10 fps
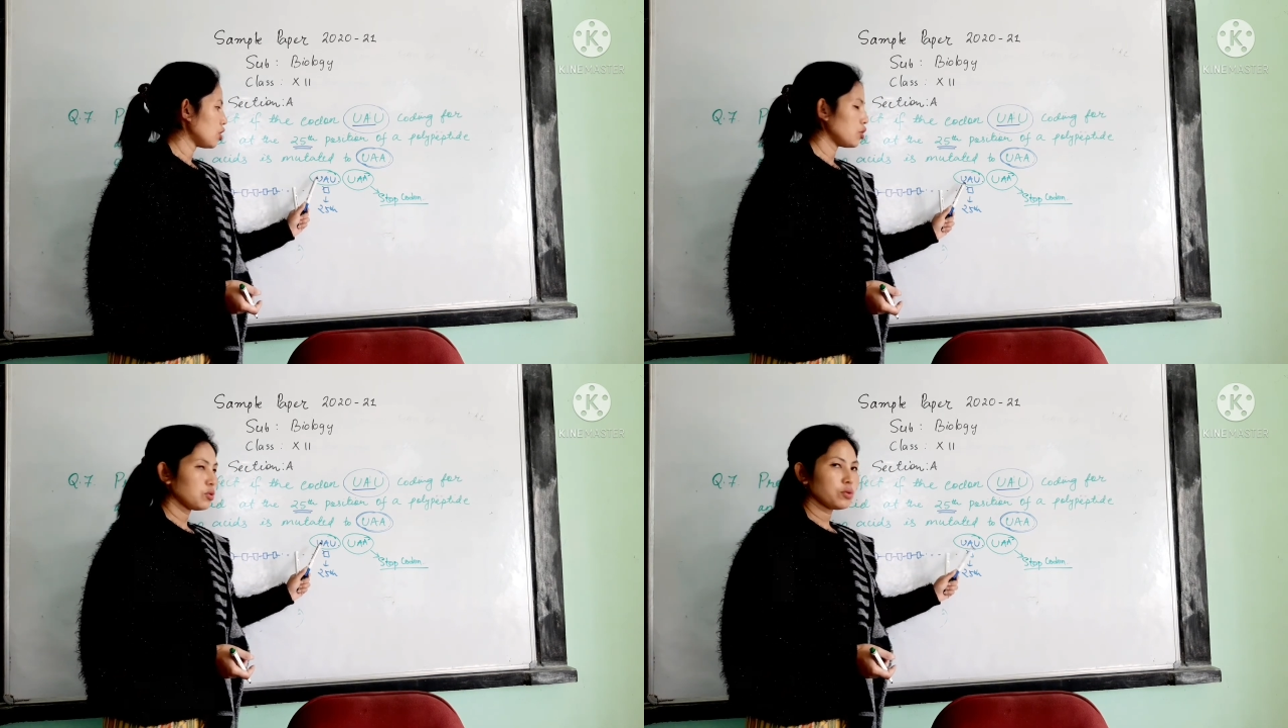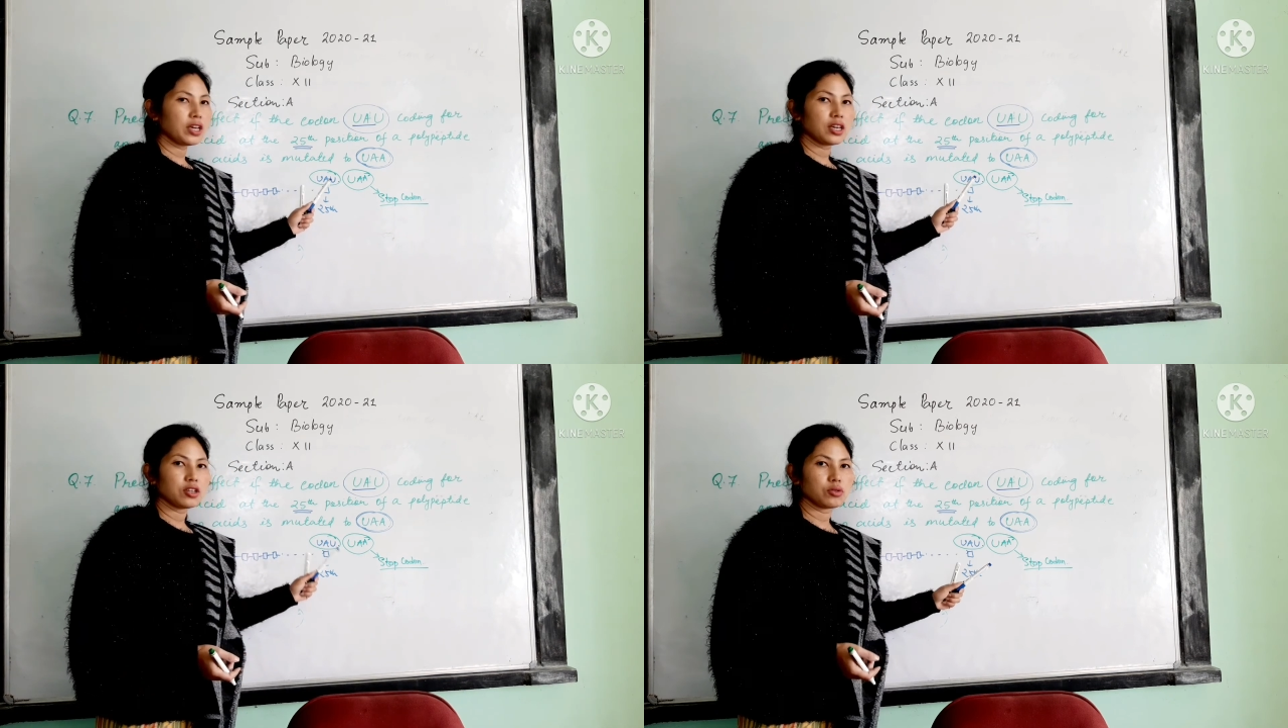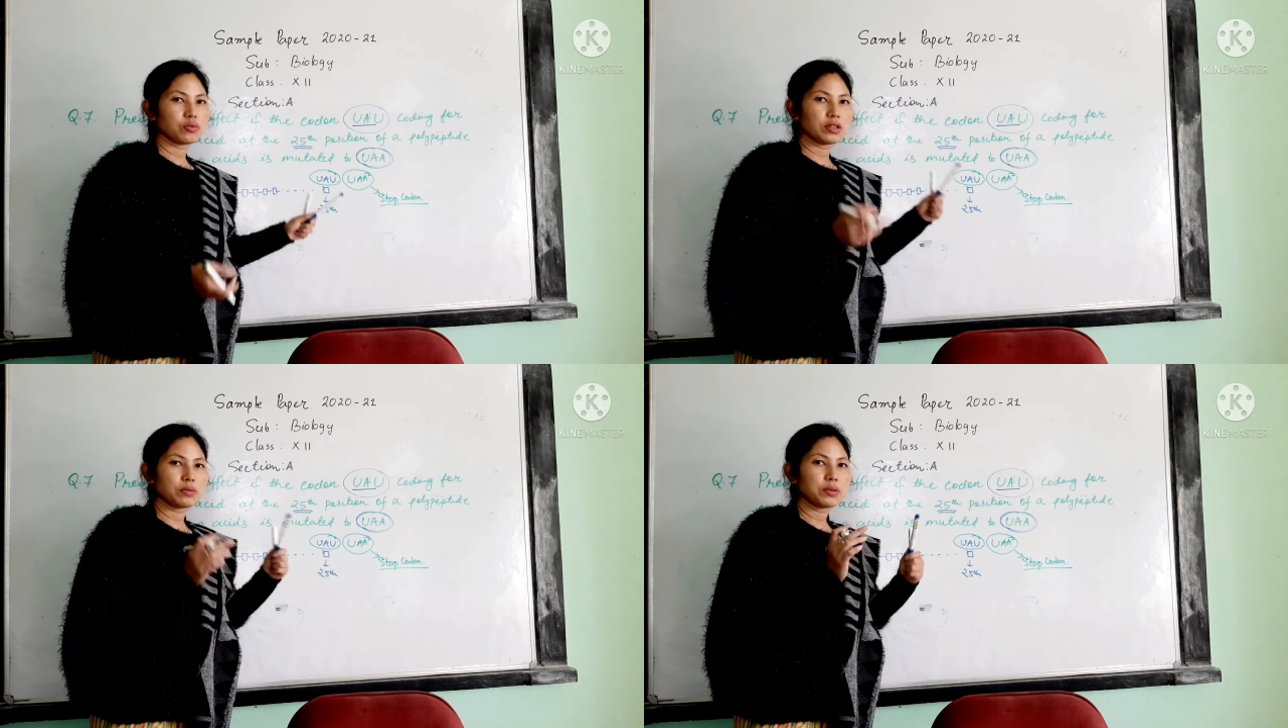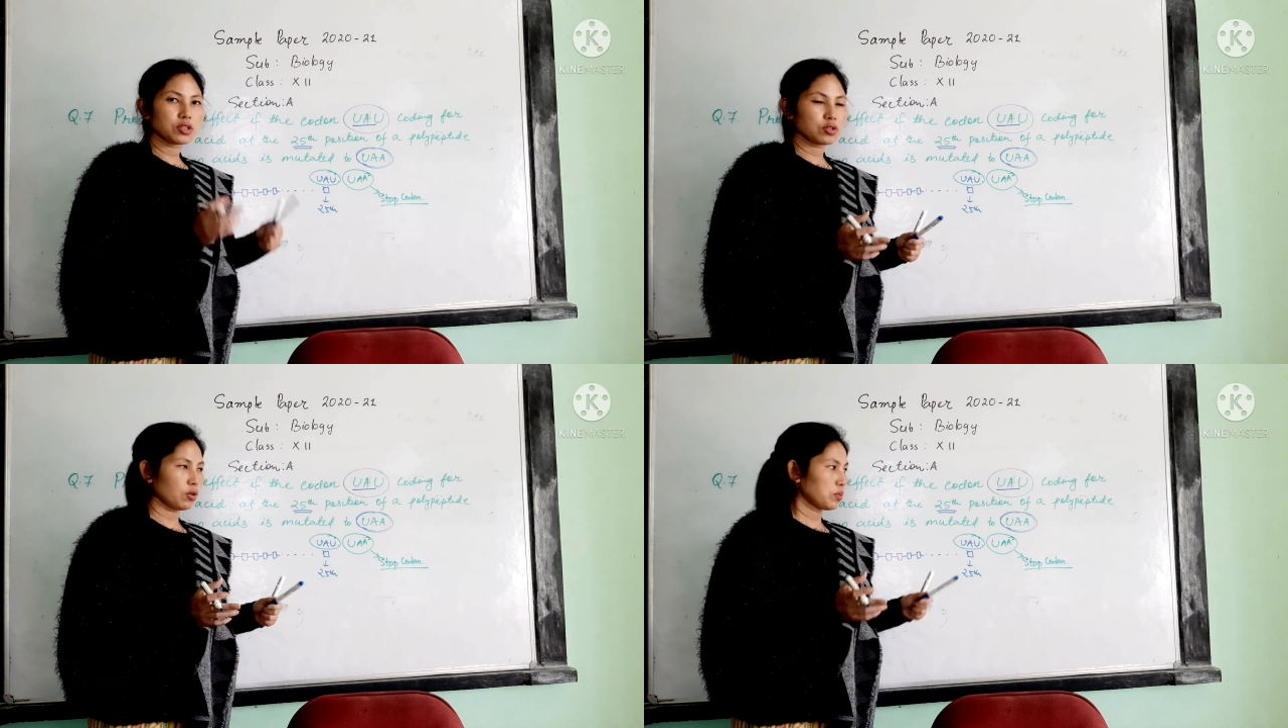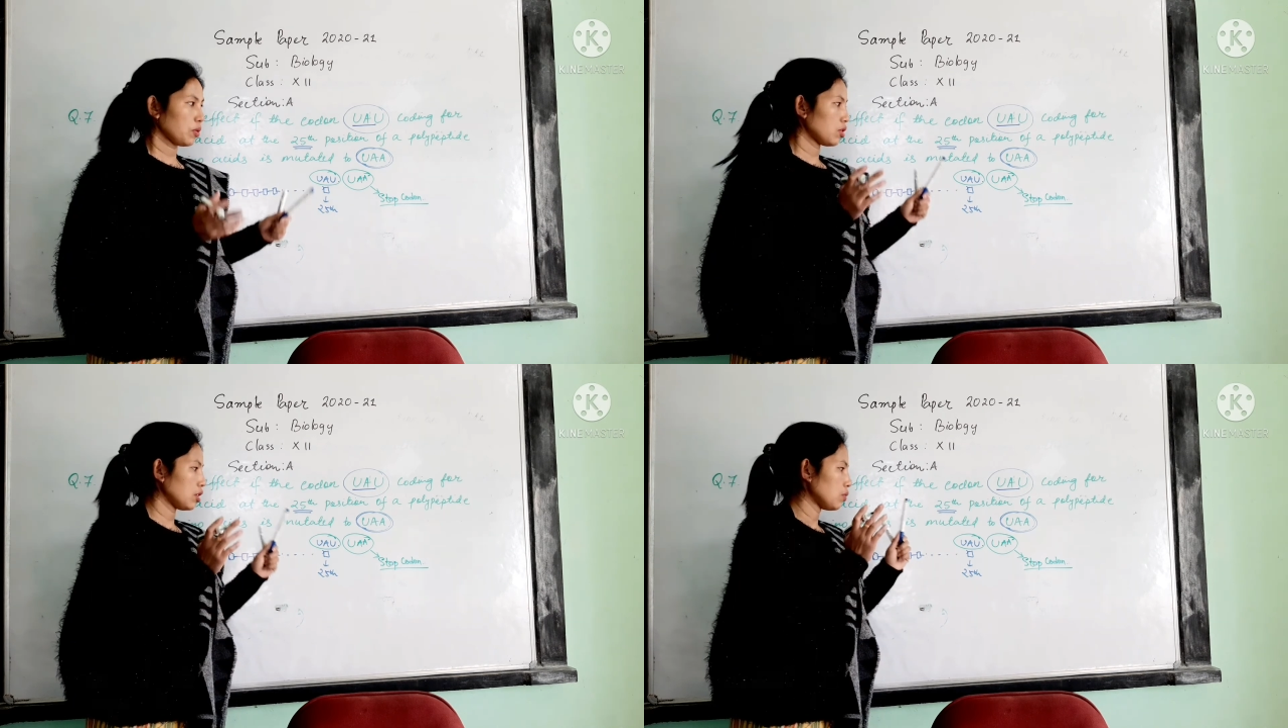UAU will be stopped,
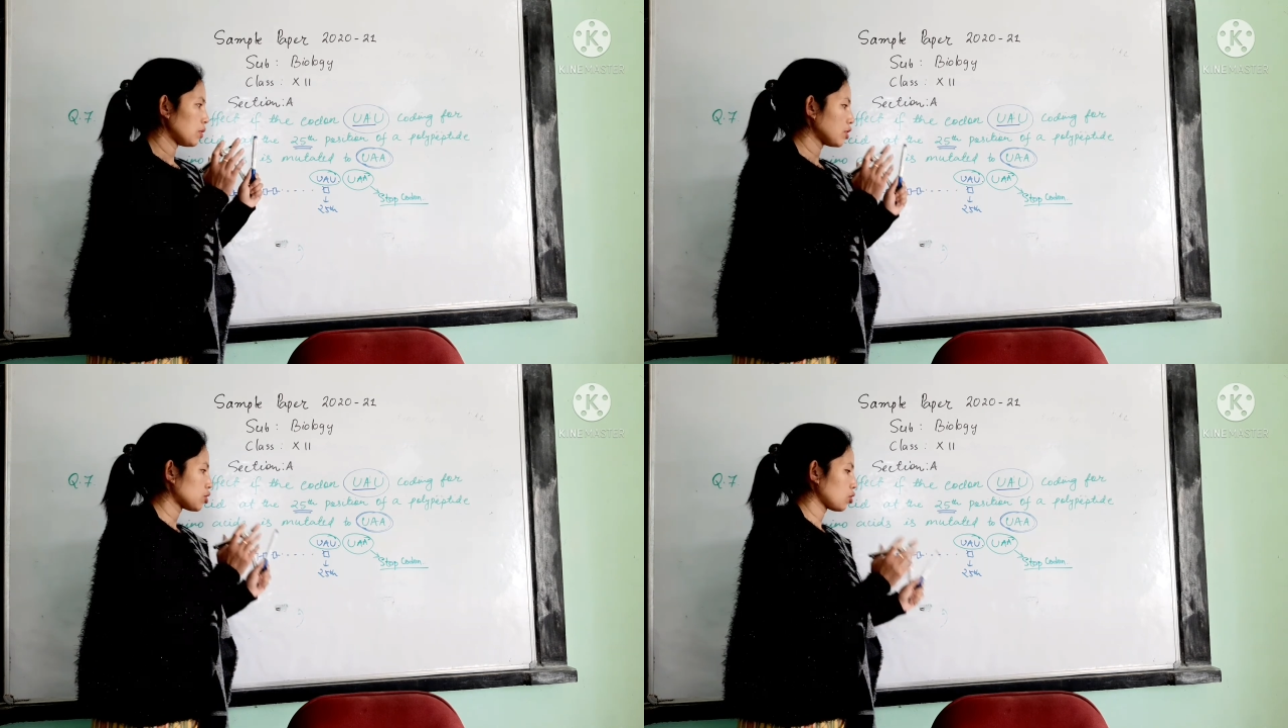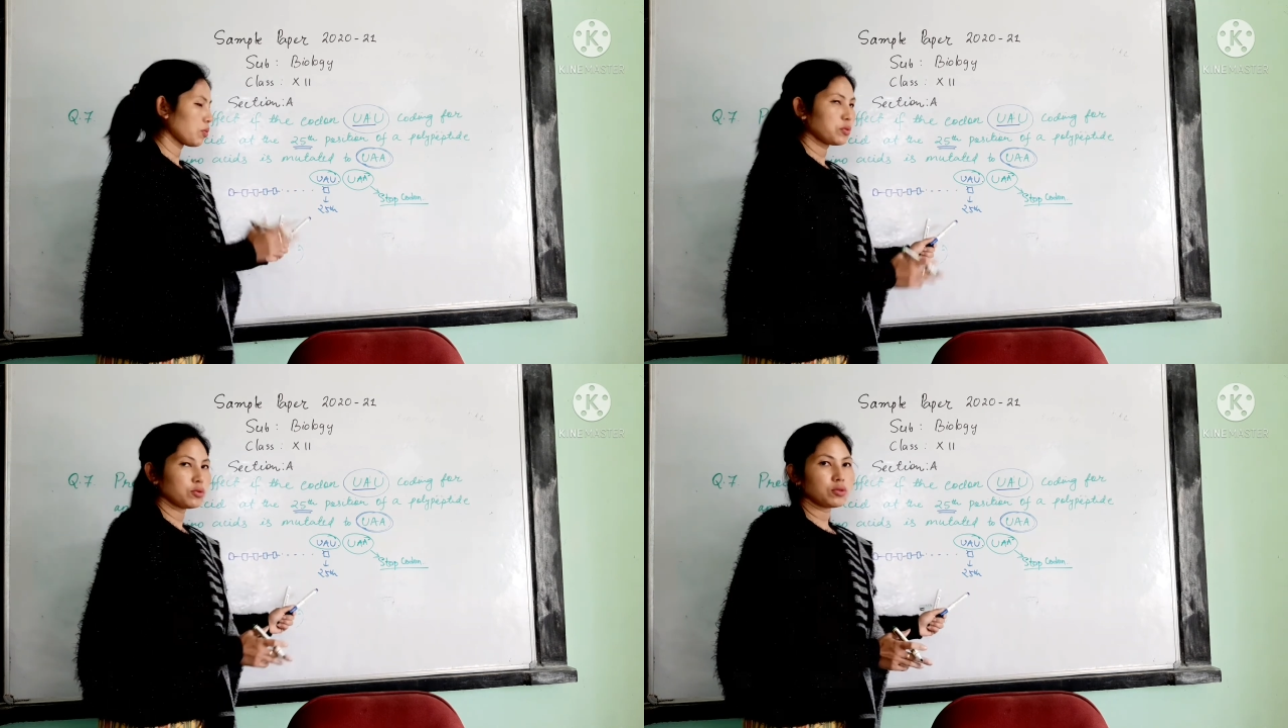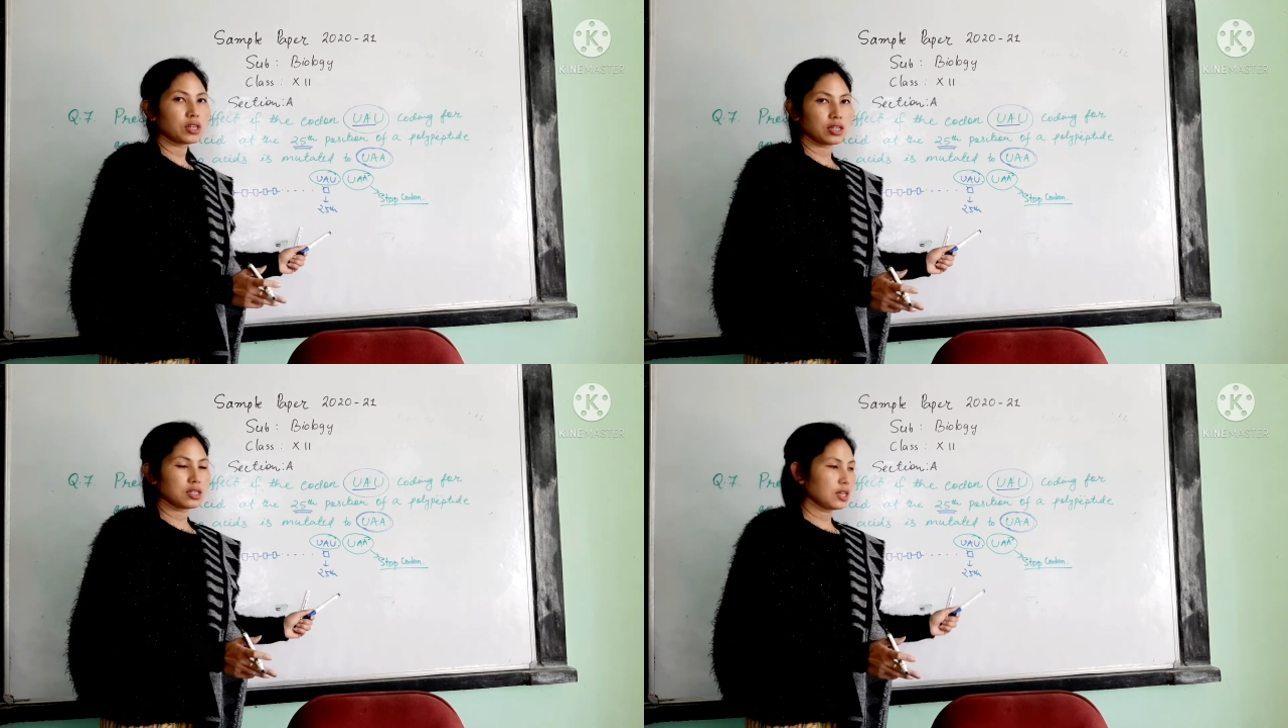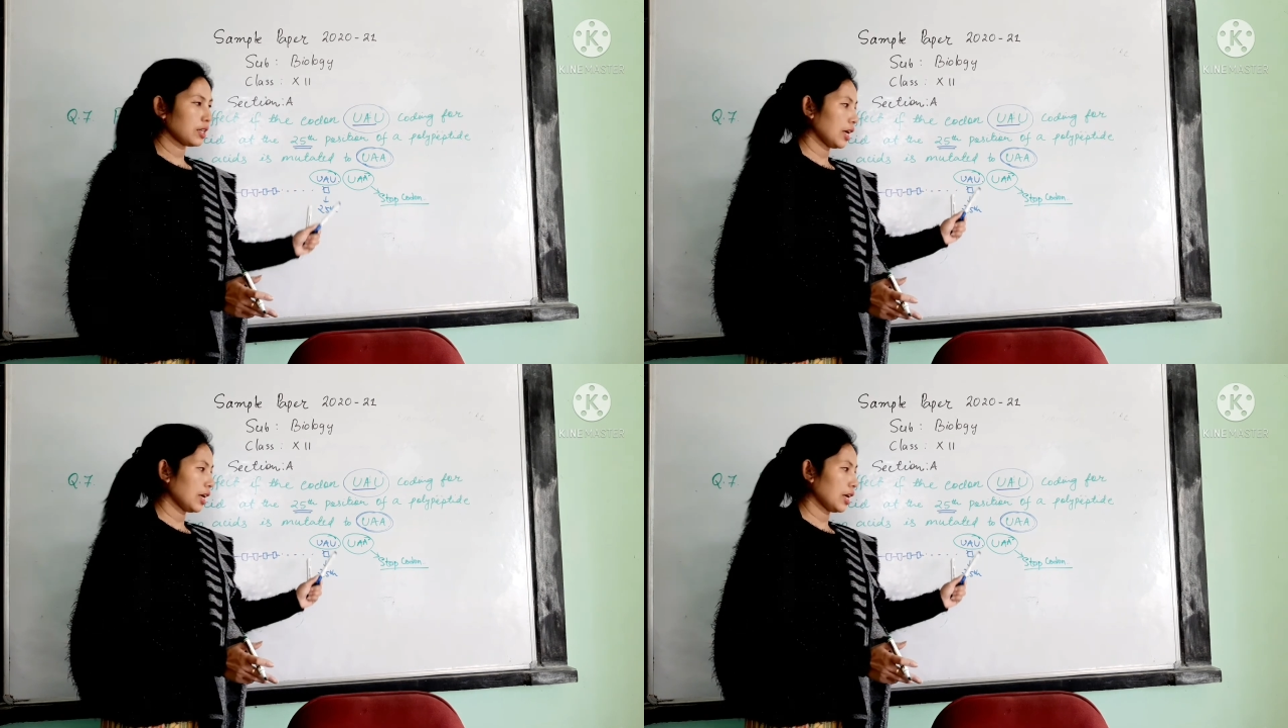or it will stop to translate